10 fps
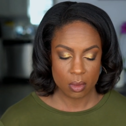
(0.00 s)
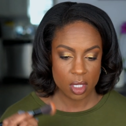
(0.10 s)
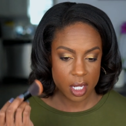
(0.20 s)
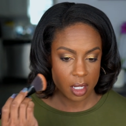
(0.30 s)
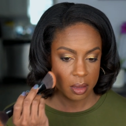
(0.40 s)

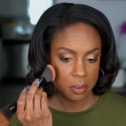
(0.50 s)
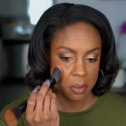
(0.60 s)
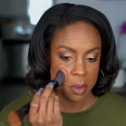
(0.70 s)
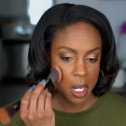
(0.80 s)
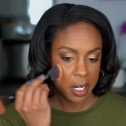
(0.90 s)
Yeah,
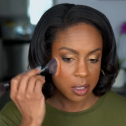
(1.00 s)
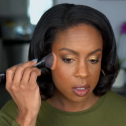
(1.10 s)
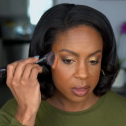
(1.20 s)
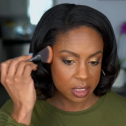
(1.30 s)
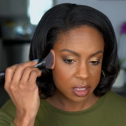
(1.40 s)
I can
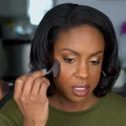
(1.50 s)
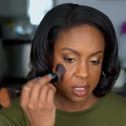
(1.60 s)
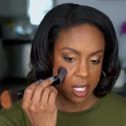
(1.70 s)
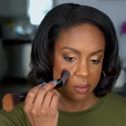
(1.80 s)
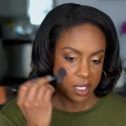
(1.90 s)
already see
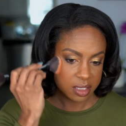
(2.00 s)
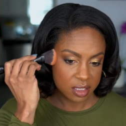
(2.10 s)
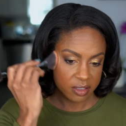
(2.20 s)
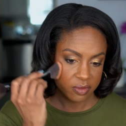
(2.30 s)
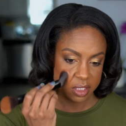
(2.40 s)
that that makes a
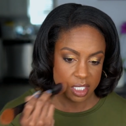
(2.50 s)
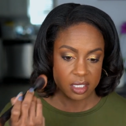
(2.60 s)
difference.